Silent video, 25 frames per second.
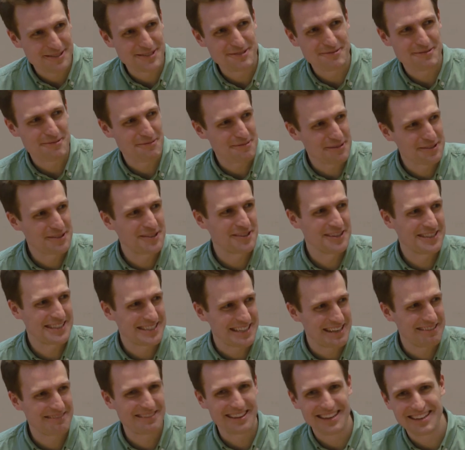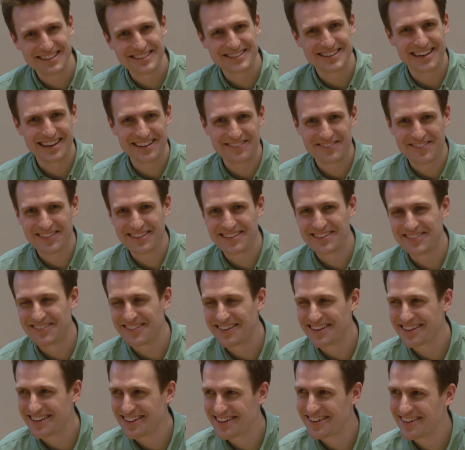so we were both doing the same thing, trying to fund the
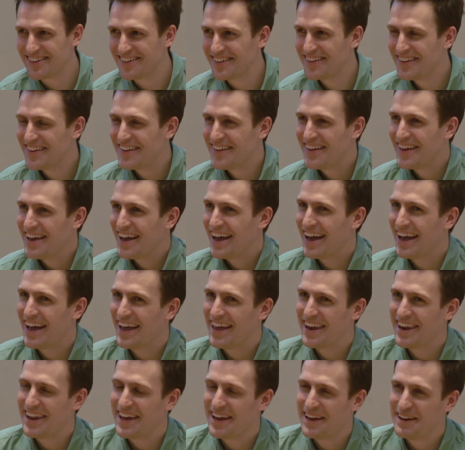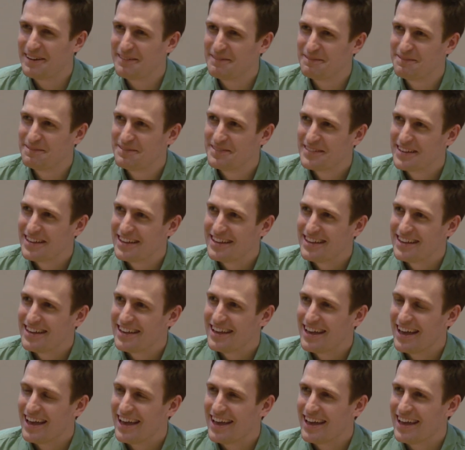work, you know. And
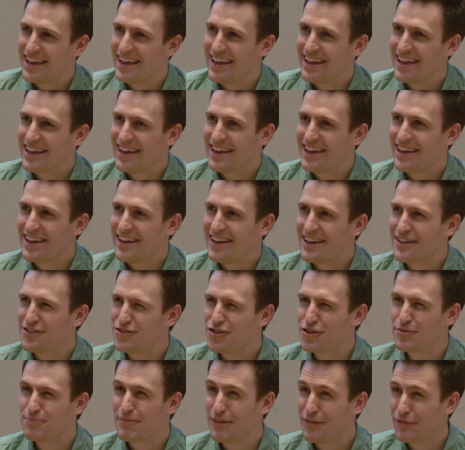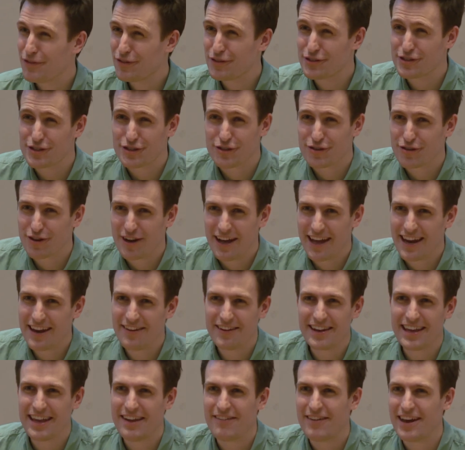as Youth Mindfulness has grown, I
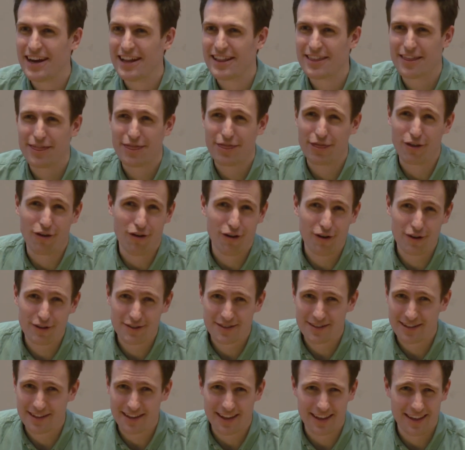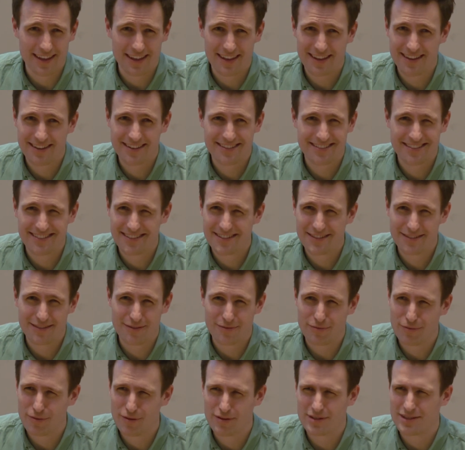never gave any thought to like
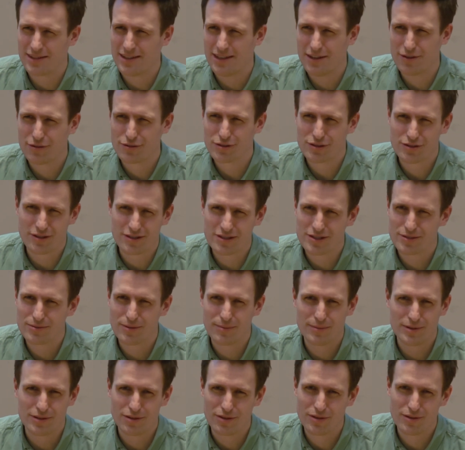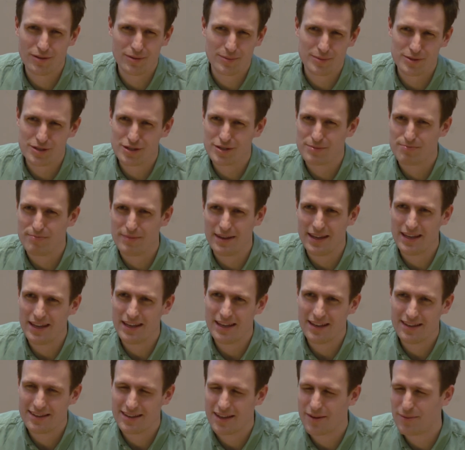what legal structure, what we do. It was just
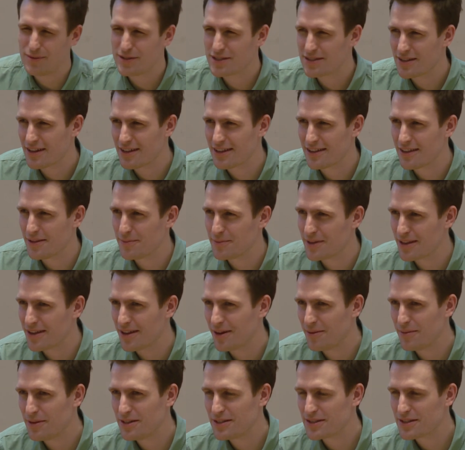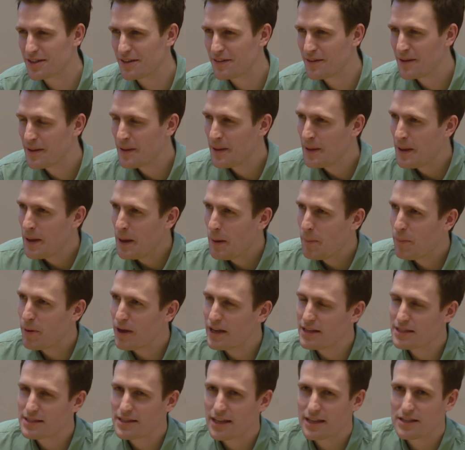me, and then we started a limited company and stuff. But
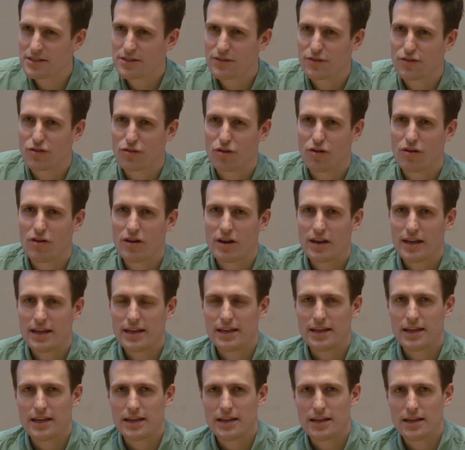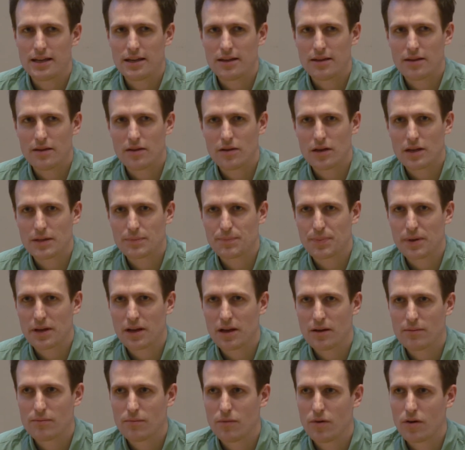as things have grown, it
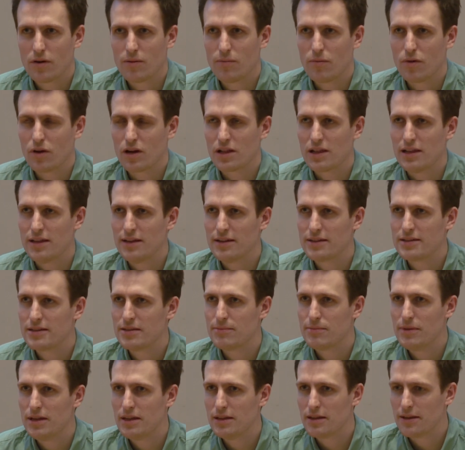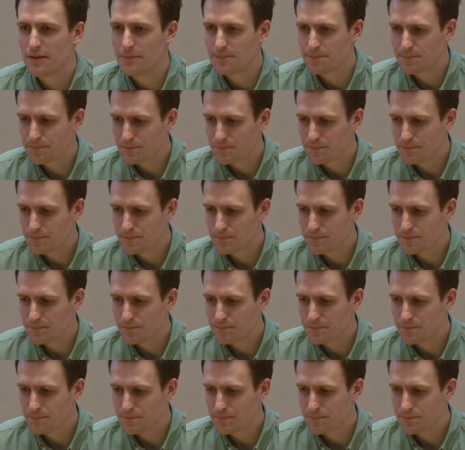become more and more clear to me that